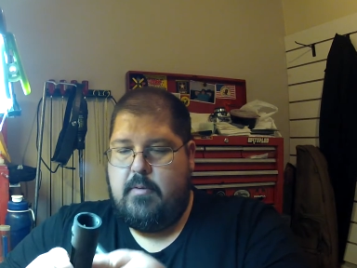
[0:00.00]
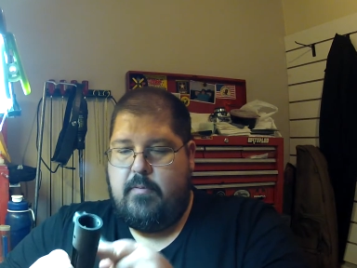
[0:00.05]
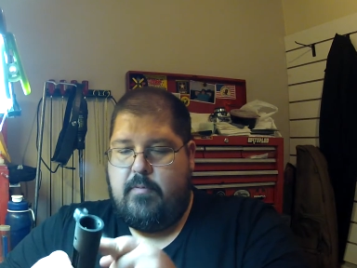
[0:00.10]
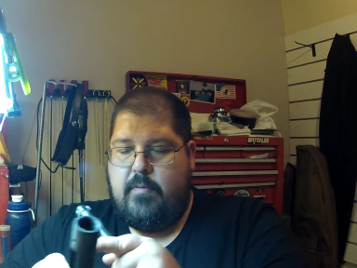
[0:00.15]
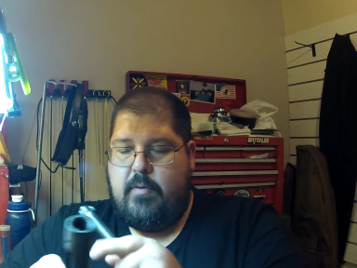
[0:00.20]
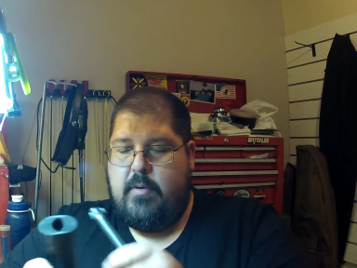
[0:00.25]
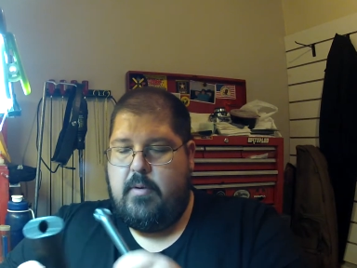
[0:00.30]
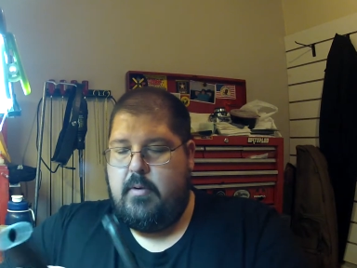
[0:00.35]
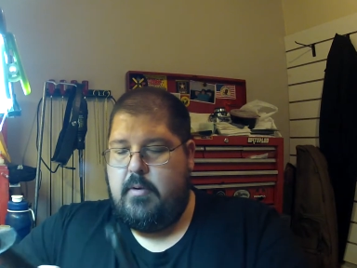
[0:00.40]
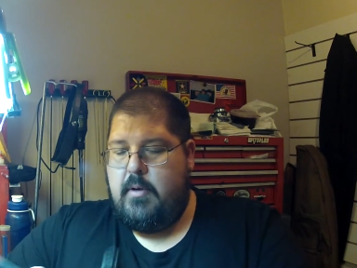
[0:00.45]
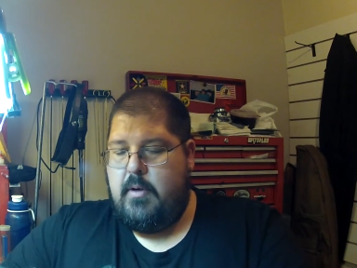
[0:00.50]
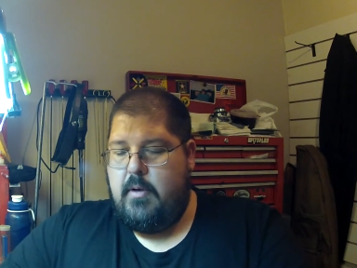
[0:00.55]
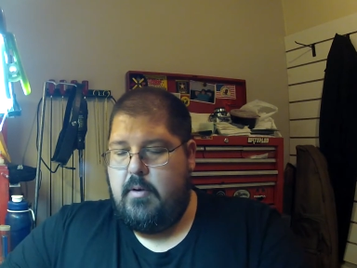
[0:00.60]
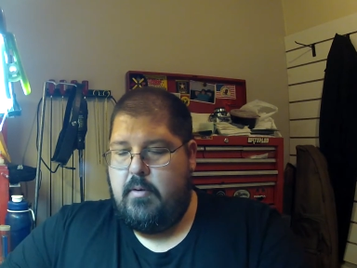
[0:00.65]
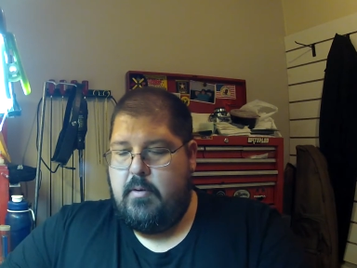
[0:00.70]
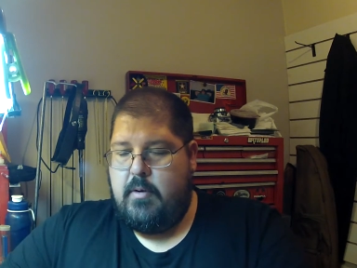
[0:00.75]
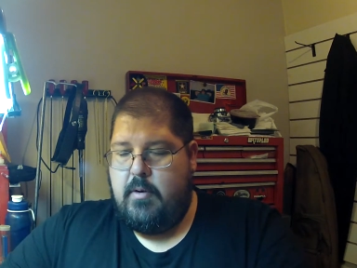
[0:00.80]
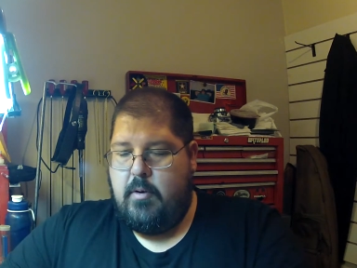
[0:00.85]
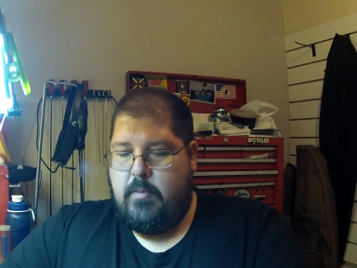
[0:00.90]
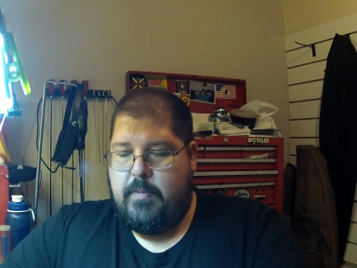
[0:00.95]
for
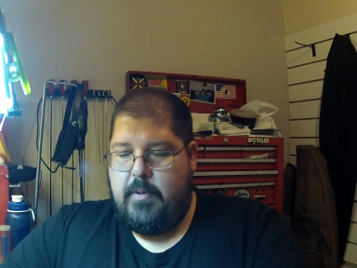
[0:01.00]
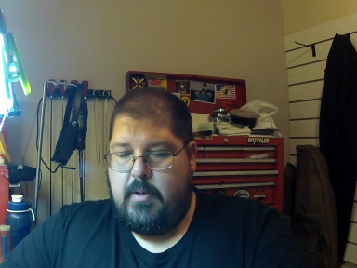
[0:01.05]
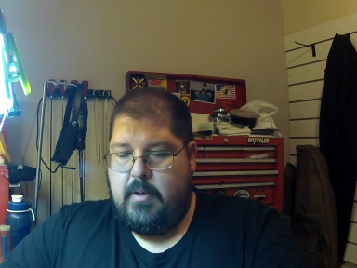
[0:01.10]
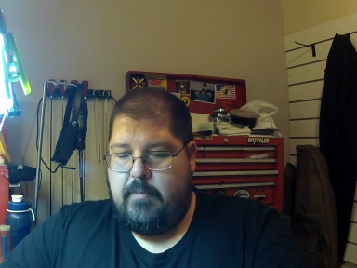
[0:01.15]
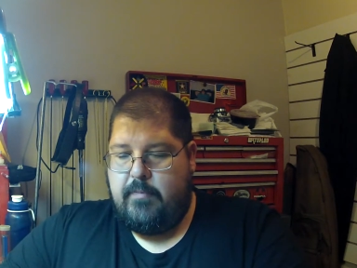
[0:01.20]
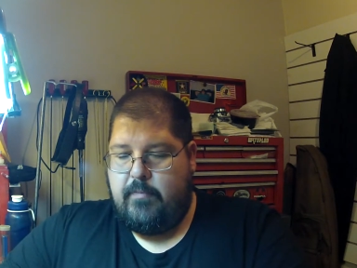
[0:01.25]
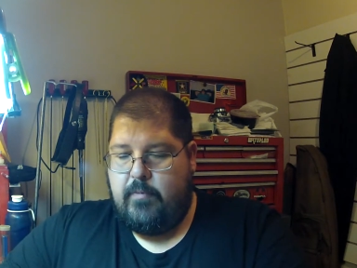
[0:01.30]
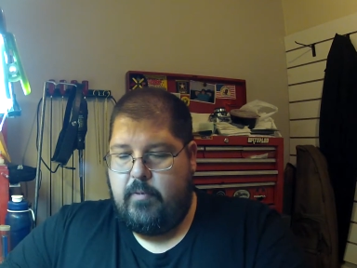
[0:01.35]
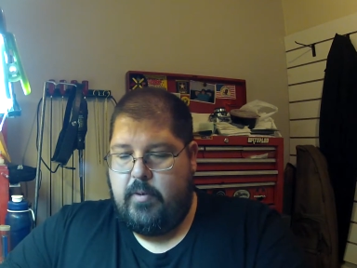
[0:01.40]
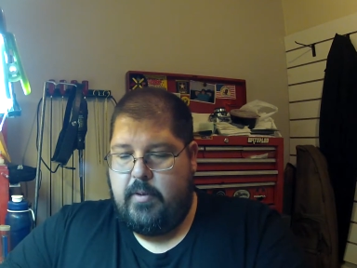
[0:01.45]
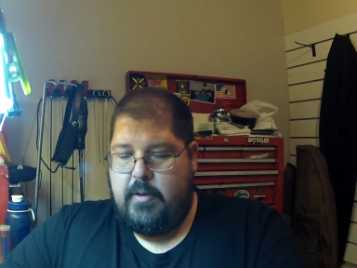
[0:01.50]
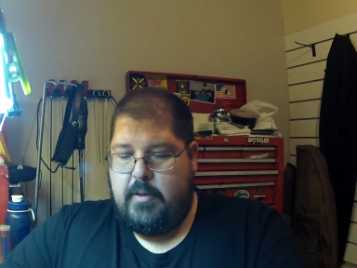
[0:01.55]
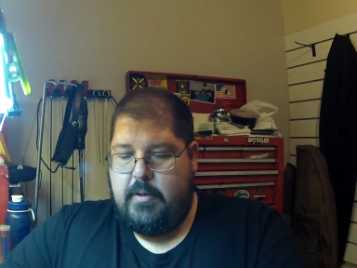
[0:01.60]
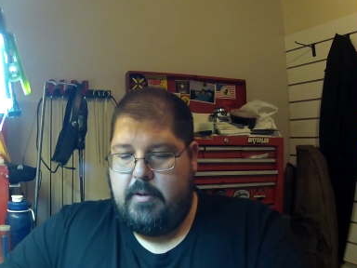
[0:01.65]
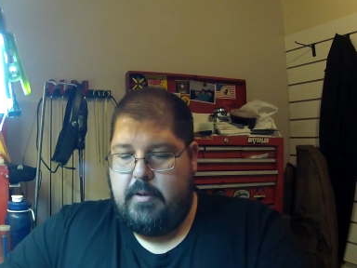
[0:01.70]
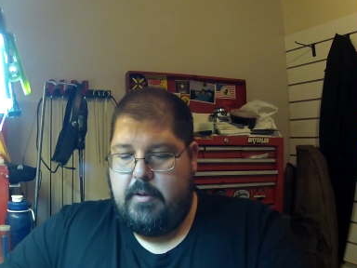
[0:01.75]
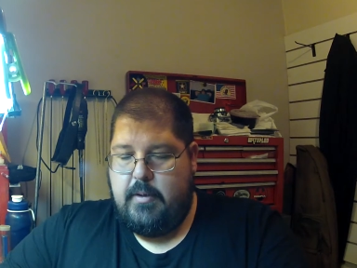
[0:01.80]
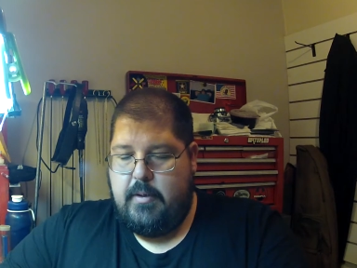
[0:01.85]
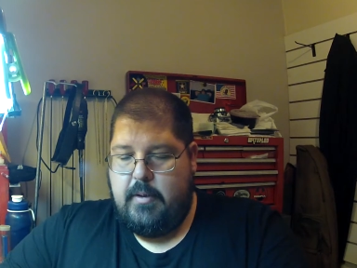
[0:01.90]
and opened up for the